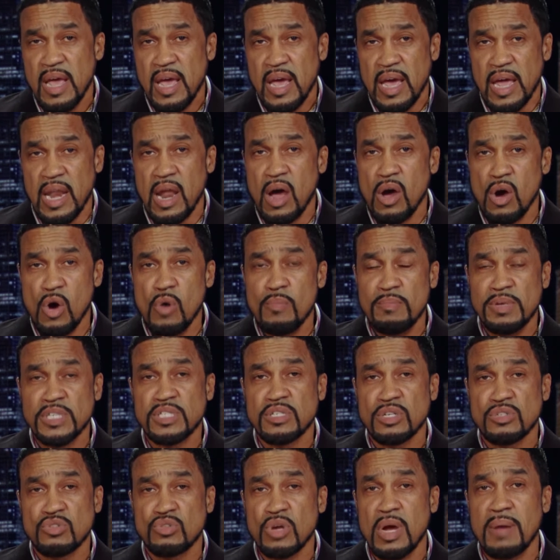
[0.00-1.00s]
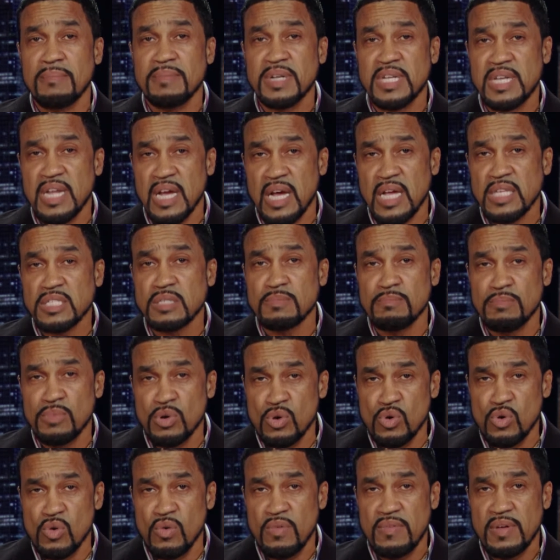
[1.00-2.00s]
And I hope Mr. Trump does
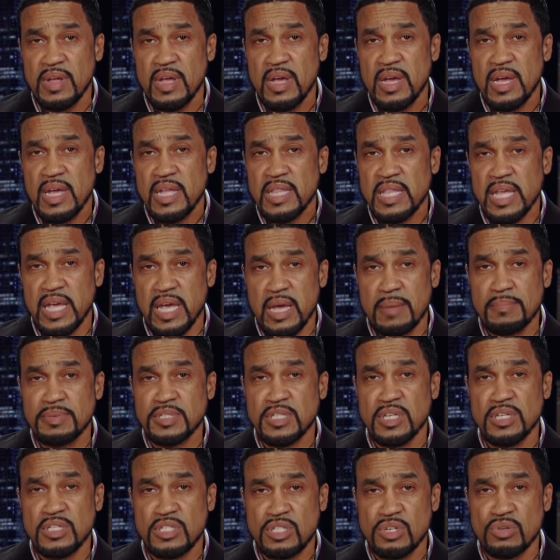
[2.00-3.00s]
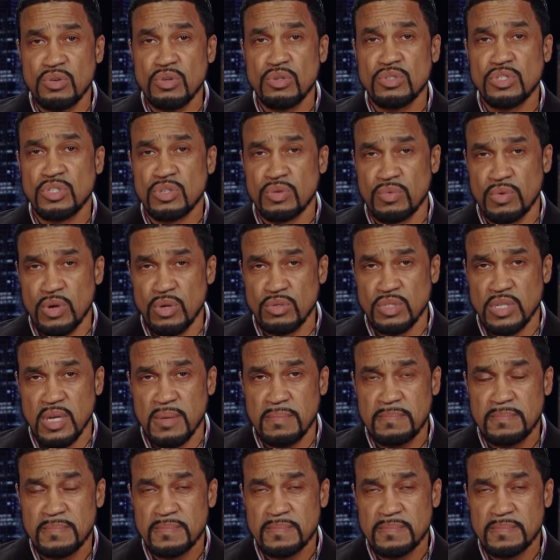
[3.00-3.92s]
move the embassy to Jerusalem.